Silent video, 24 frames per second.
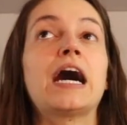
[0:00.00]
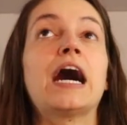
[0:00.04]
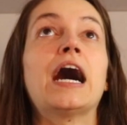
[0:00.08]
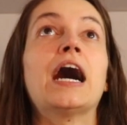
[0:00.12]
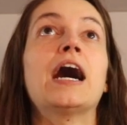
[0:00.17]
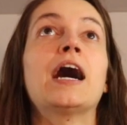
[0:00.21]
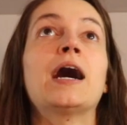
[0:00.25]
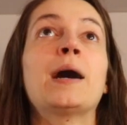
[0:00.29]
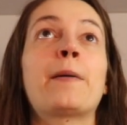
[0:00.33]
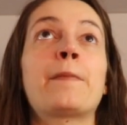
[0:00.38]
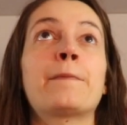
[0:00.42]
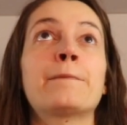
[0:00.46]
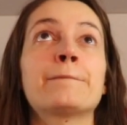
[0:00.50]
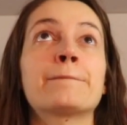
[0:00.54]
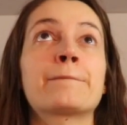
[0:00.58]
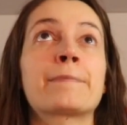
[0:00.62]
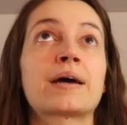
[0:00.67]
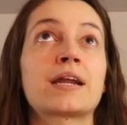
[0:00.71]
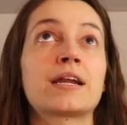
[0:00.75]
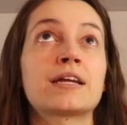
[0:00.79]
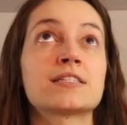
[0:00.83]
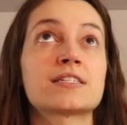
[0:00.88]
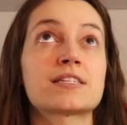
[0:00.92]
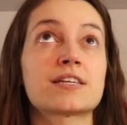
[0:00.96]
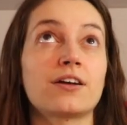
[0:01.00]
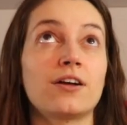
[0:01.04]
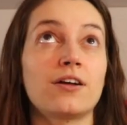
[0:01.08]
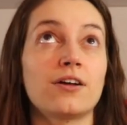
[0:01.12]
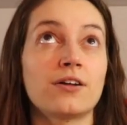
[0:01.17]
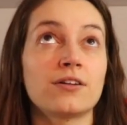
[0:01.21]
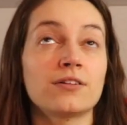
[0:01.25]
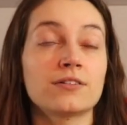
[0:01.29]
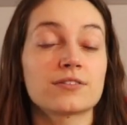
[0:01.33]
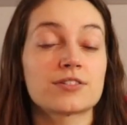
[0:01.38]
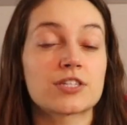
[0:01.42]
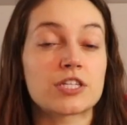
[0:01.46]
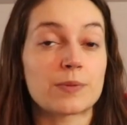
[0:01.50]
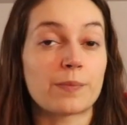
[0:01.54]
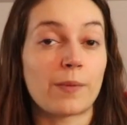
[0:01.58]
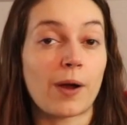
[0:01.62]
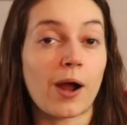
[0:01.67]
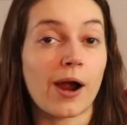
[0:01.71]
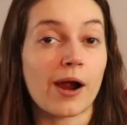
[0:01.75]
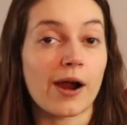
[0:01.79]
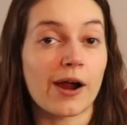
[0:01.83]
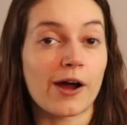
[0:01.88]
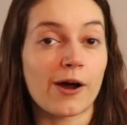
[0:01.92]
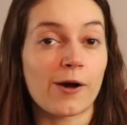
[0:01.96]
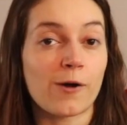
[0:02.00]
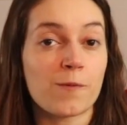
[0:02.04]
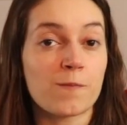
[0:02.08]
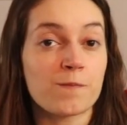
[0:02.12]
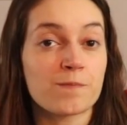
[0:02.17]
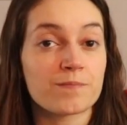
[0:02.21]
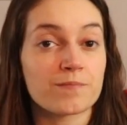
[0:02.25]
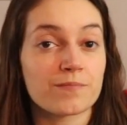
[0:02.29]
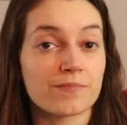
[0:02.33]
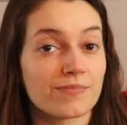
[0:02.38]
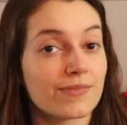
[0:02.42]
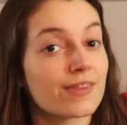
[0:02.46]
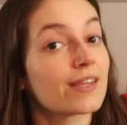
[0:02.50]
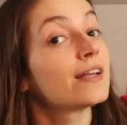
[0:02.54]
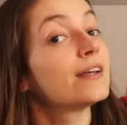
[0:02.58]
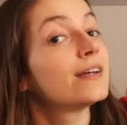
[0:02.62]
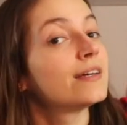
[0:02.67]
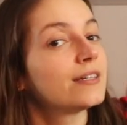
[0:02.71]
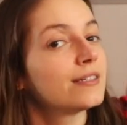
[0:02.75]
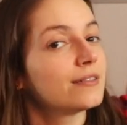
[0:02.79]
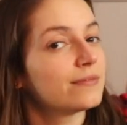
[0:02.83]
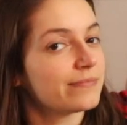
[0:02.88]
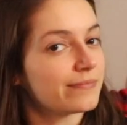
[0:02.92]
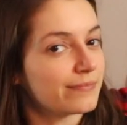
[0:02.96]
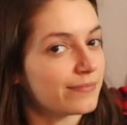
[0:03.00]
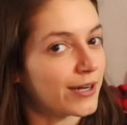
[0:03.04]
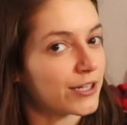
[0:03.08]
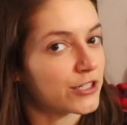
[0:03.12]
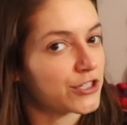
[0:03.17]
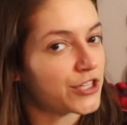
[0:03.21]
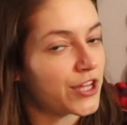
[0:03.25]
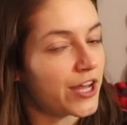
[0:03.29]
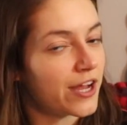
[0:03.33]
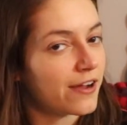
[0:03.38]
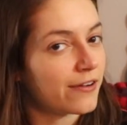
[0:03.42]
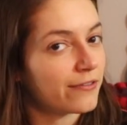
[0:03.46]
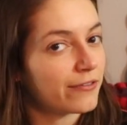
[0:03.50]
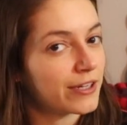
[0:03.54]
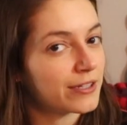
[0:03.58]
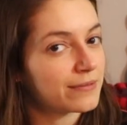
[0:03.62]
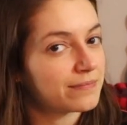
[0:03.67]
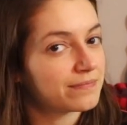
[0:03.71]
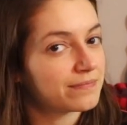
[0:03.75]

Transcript: Um, but until tomorrow, much love.